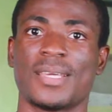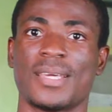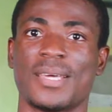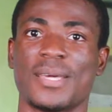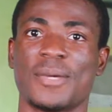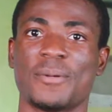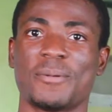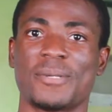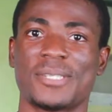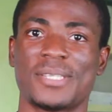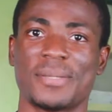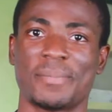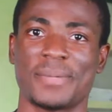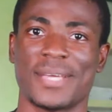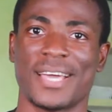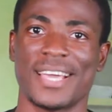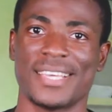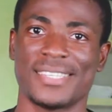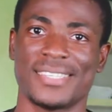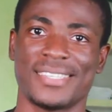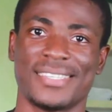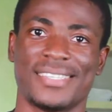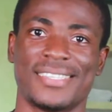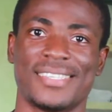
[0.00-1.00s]
Hey, what's up
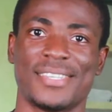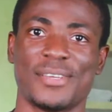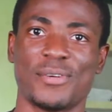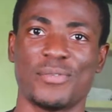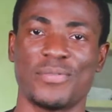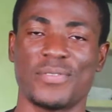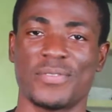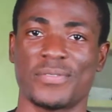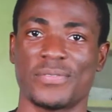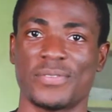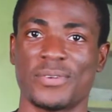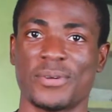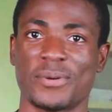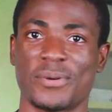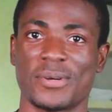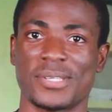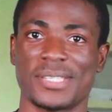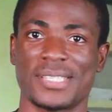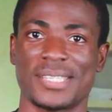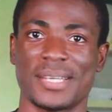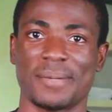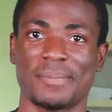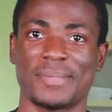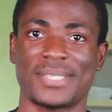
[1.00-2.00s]
guys, it's Theo from Fino
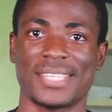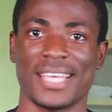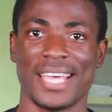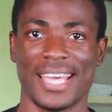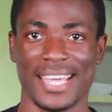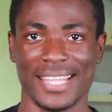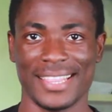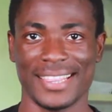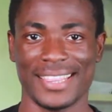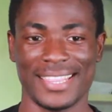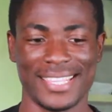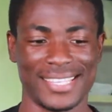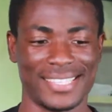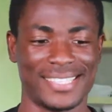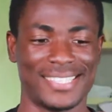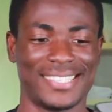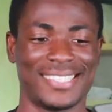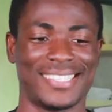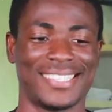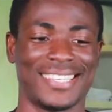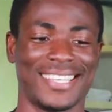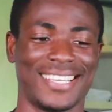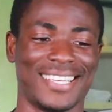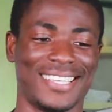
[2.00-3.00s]
Concept and
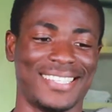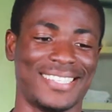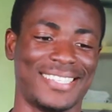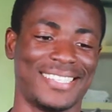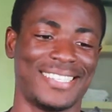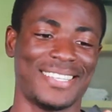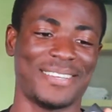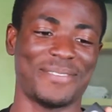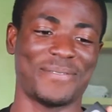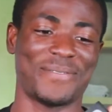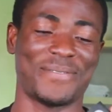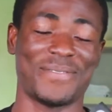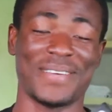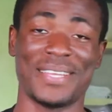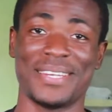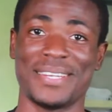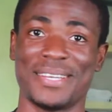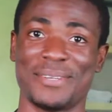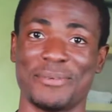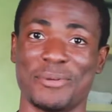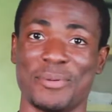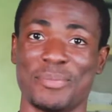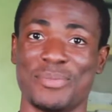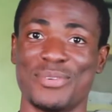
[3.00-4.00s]
this is the
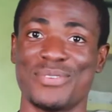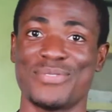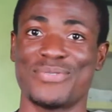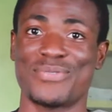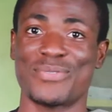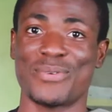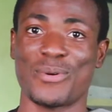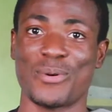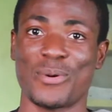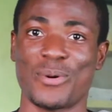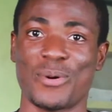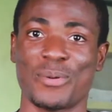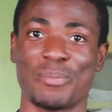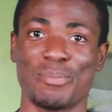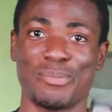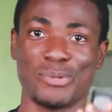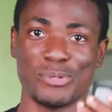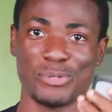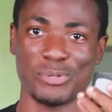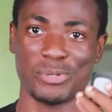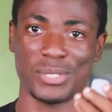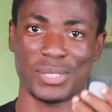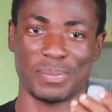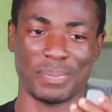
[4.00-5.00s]
Fender W4
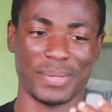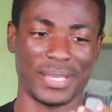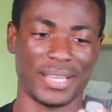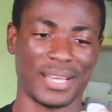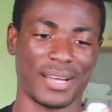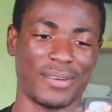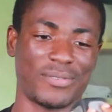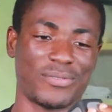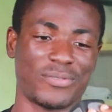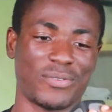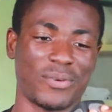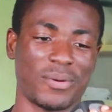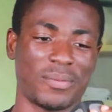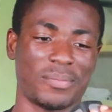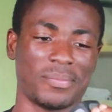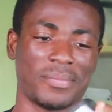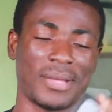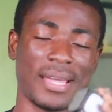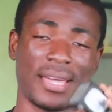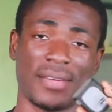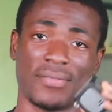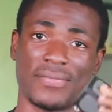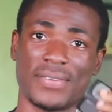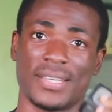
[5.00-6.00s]
Bluetooth speaker from
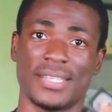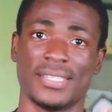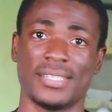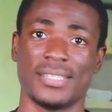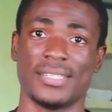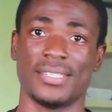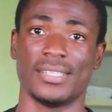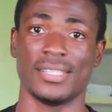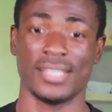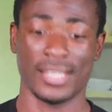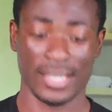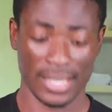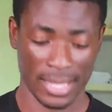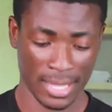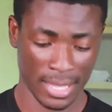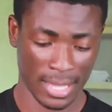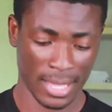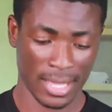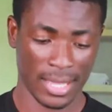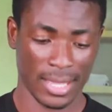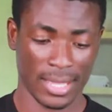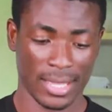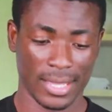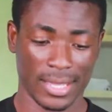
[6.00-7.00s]
FND.
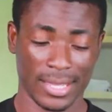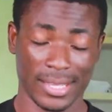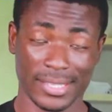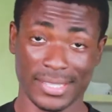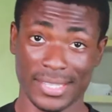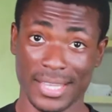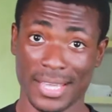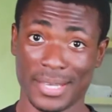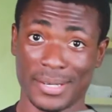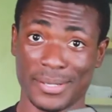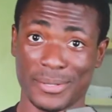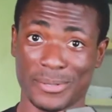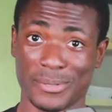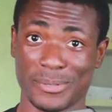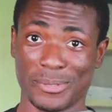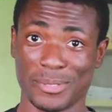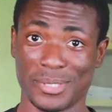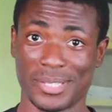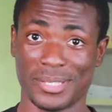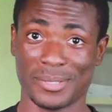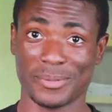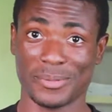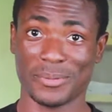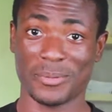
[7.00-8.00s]
Is it any
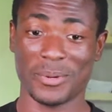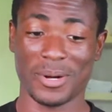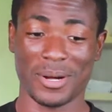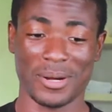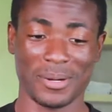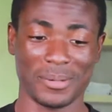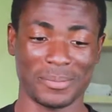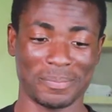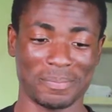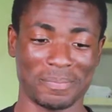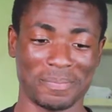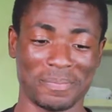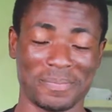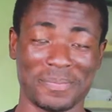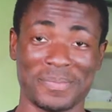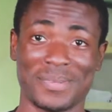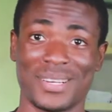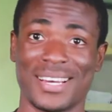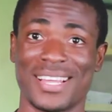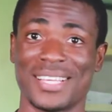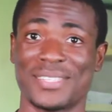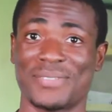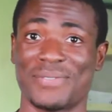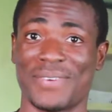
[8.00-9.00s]
good? Well,
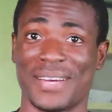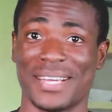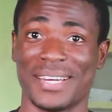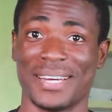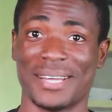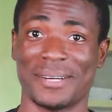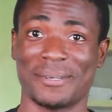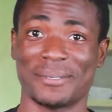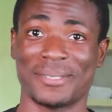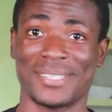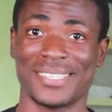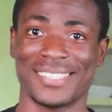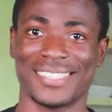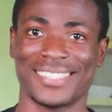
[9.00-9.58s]
let's find out.